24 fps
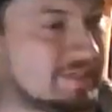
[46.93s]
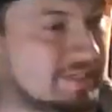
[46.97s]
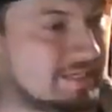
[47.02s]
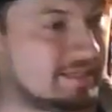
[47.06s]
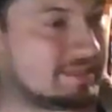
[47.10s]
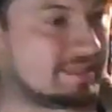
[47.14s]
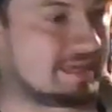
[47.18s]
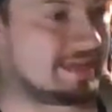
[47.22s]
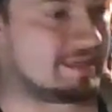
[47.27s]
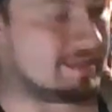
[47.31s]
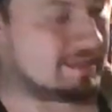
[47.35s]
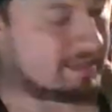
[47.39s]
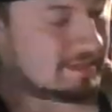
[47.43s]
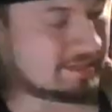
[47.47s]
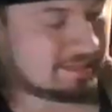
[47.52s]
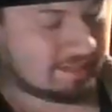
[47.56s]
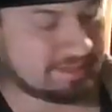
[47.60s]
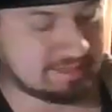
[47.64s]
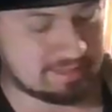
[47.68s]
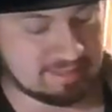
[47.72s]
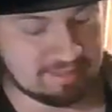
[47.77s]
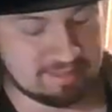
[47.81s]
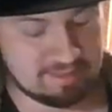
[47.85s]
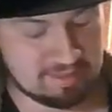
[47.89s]
see that
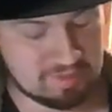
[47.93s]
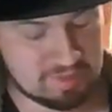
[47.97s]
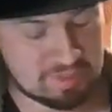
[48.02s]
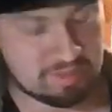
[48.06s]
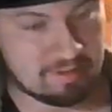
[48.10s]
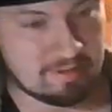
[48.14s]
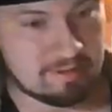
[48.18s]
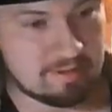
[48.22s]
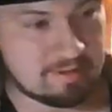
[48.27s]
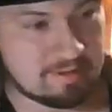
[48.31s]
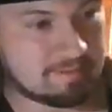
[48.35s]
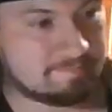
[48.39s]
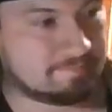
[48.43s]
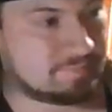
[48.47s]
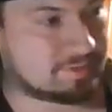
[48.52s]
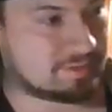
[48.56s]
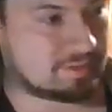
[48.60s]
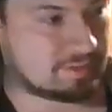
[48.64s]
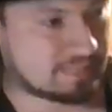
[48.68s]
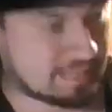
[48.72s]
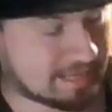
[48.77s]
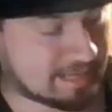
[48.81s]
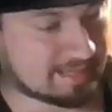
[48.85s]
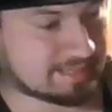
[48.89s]
it is
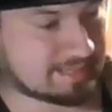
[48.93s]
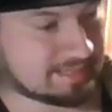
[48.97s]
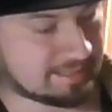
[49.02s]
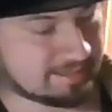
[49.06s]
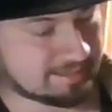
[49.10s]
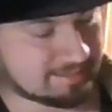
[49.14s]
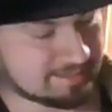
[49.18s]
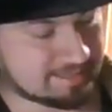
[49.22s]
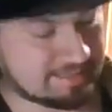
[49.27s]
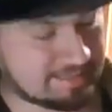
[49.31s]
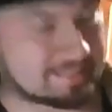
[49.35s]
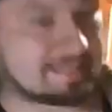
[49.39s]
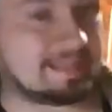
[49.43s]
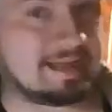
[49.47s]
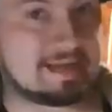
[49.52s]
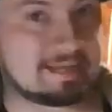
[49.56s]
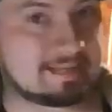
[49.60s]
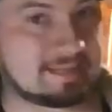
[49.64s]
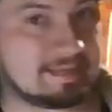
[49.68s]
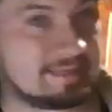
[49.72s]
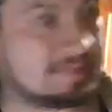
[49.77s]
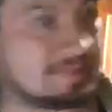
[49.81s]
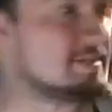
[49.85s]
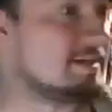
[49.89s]
cocking, it's
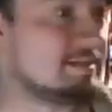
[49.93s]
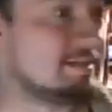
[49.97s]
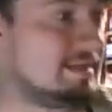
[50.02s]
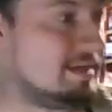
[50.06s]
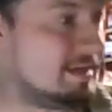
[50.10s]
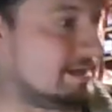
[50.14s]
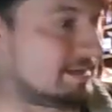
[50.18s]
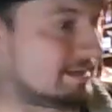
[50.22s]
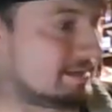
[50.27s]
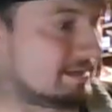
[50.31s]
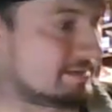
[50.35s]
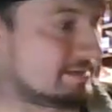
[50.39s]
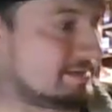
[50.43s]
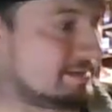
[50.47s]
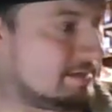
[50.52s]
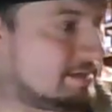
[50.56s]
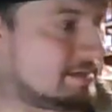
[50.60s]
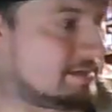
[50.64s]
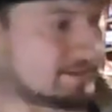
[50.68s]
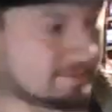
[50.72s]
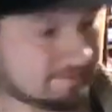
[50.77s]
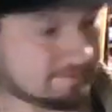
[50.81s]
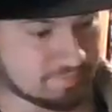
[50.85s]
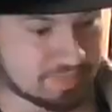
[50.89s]
locking, it's unlocking,
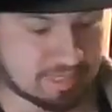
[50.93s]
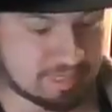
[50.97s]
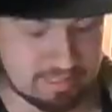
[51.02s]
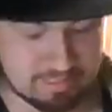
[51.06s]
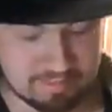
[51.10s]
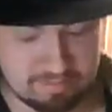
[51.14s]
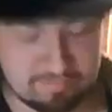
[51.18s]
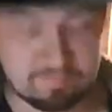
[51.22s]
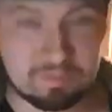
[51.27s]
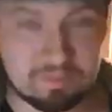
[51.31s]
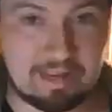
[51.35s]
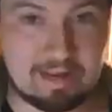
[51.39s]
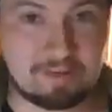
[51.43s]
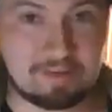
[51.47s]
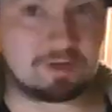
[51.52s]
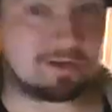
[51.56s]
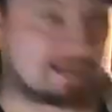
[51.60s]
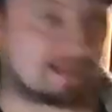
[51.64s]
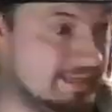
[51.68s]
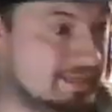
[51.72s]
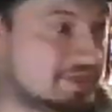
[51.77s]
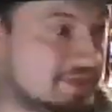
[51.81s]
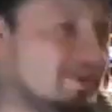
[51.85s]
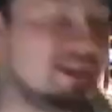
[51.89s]
and the hammer
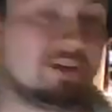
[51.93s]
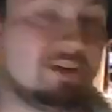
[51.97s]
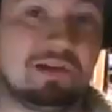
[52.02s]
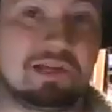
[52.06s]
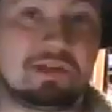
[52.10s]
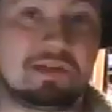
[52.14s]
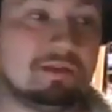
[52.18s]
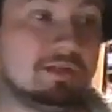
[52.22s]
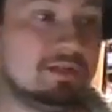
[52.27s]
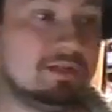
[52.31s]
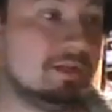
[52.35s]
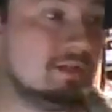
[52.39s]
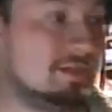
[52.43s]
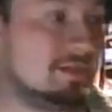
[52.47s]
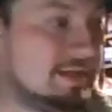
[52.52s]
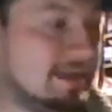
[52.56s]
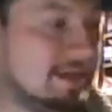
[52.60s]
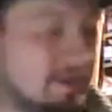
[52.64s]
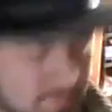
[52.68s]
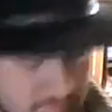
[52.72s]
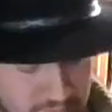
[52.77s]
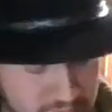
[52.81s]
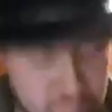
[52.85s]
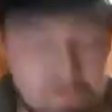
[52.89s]
is firing.
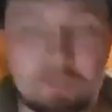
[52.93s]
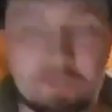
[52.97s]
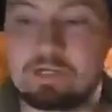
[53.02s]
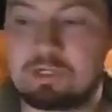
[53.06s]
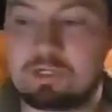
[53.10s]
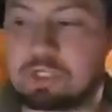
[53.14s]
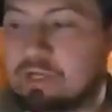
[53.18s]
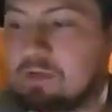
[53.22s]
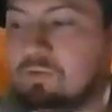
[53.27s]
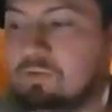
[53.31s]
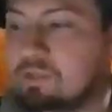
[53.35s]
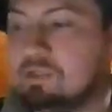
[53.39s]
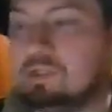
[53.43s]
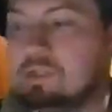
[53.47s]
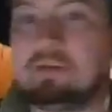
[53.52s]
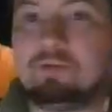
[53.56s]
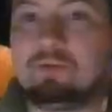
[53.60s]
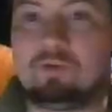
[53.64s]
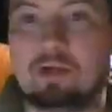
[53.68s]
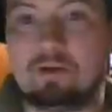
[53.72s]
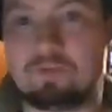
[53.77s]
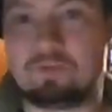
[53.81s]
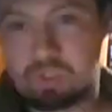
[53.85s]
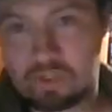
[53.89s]
Now, we're going to check it with
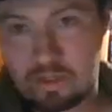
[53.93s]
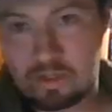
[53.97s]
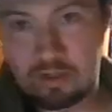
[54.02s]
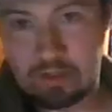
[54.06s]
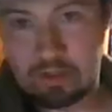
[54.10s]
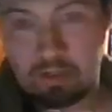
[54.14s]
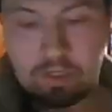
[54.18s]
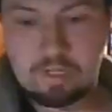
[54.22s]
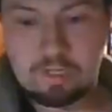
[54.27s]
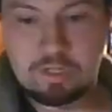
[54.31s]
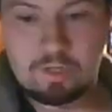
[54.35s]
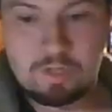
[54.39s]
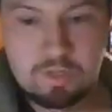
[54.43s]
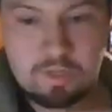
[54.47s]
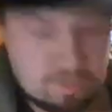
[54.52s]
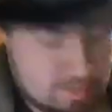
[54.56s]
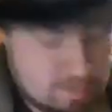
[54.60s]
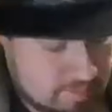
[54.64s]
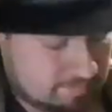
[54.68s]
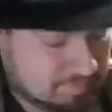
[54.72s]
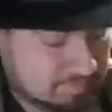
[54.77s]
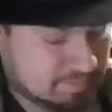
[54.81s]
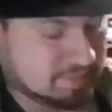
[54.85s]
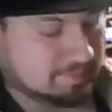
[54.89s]
dummy rounds to
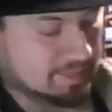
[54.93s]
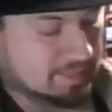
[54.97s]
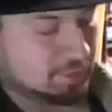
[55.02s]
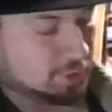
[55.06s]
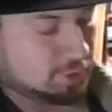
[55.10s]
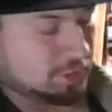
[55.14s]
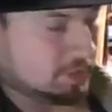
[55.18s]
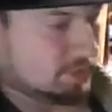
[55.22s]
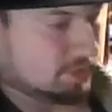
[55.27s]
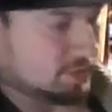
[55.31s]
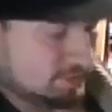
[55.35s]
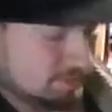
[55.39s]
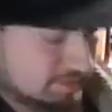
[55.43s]
make sure